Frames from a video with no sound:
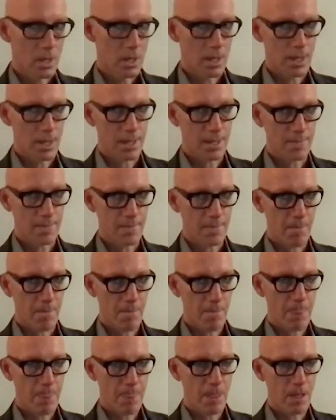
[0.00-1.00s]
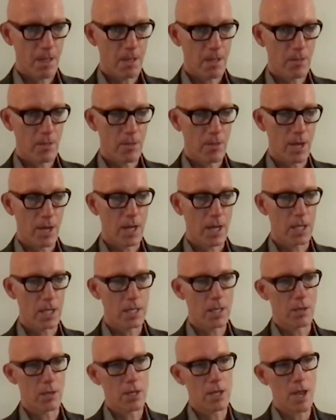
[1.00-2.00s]
Uh,
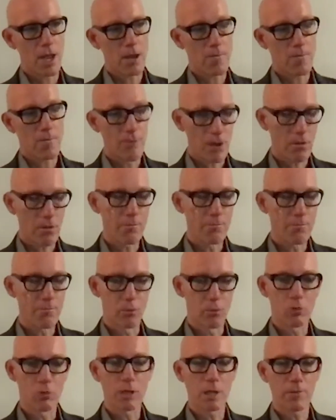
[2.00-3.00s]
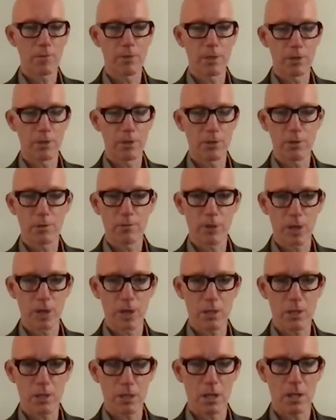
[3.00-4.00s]
that you know he had a very broad definition of
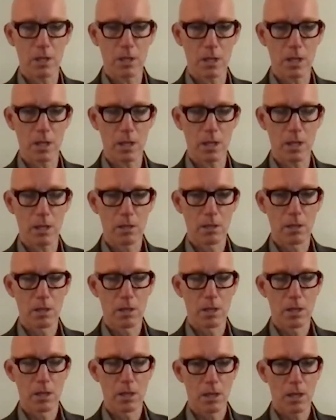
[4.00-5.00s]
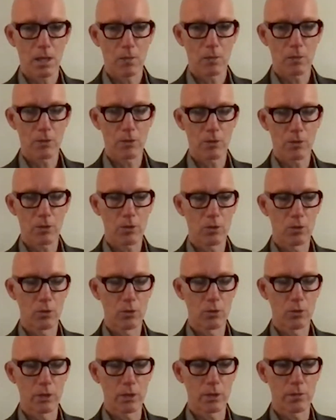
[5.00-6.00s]
genocide there, uh, which
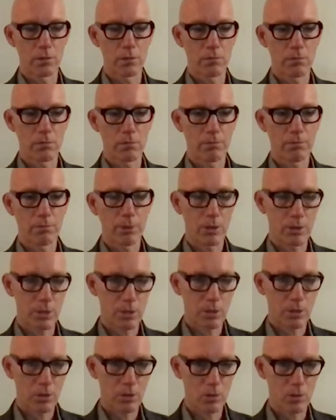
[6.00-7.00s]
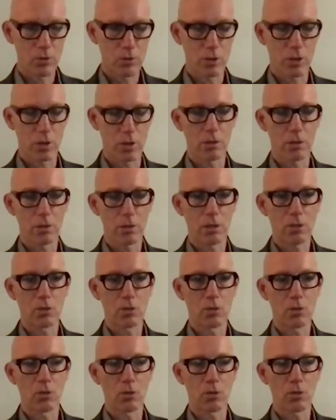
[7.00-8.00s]
included persecution. He
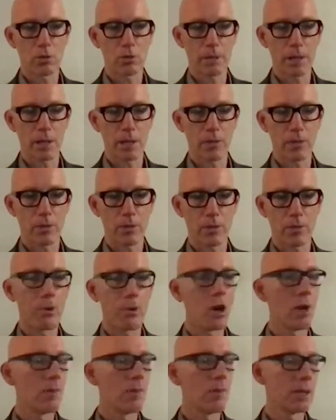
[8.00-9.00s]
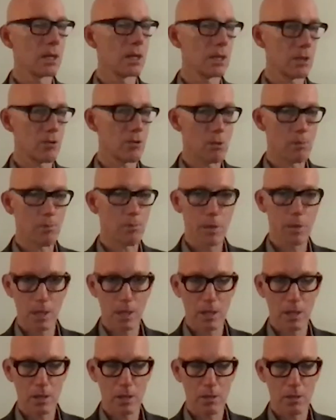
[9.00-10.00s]
talked about permanently
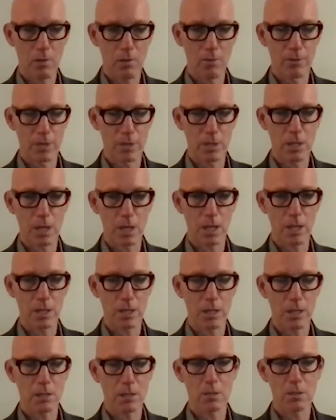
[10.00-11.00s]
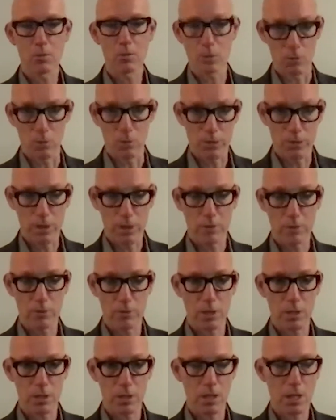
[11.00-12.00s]
crippling of societies. This was also
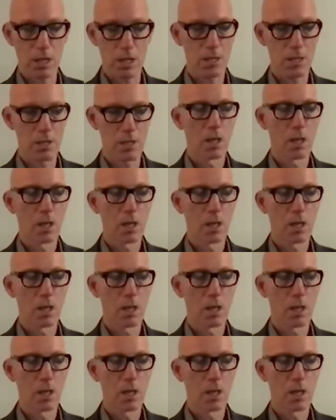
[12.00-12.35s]
genocide,